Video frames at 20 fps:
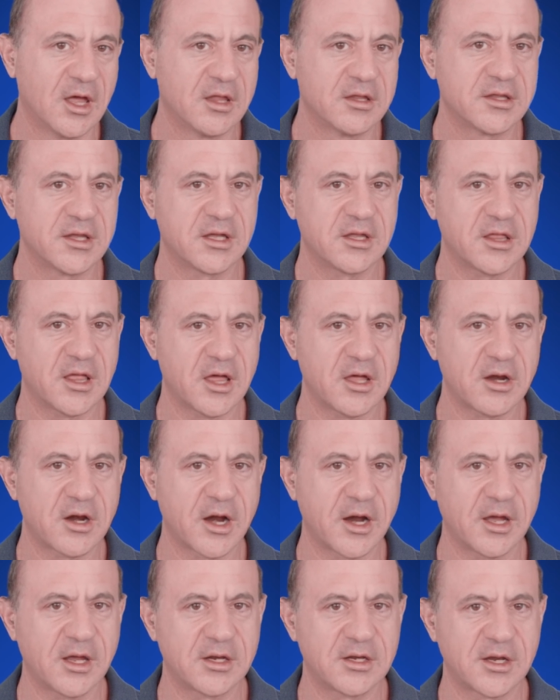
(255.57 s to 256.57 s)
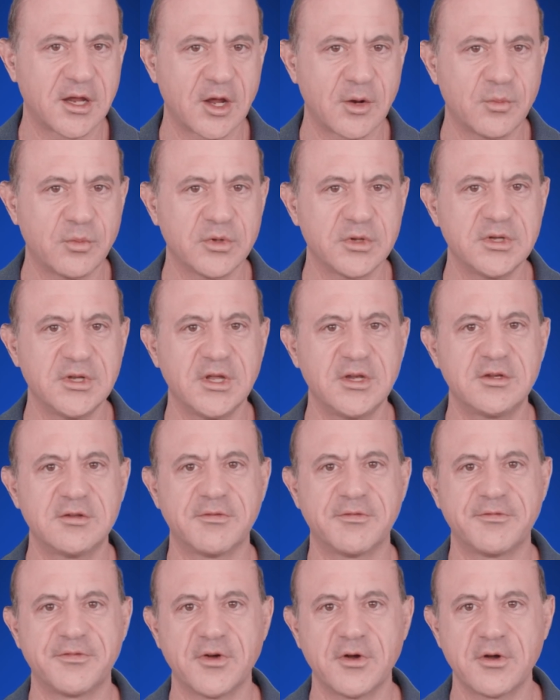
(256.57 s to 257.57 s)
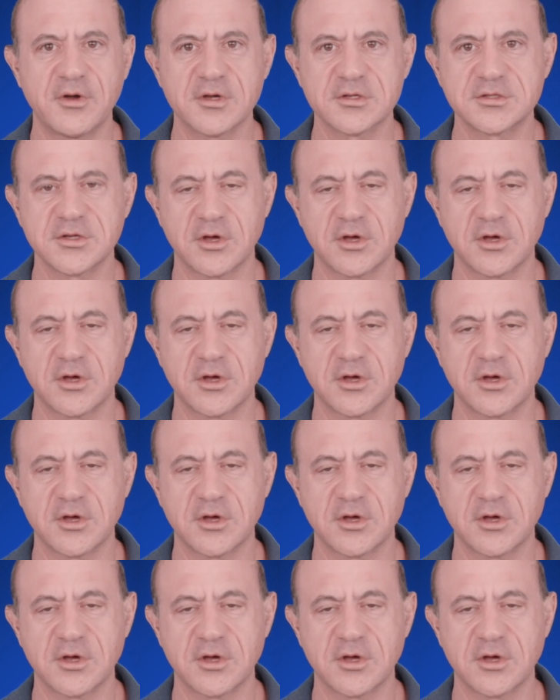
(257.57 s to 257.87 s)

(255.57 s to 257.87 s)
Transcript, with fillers: The cloud architect will need to focus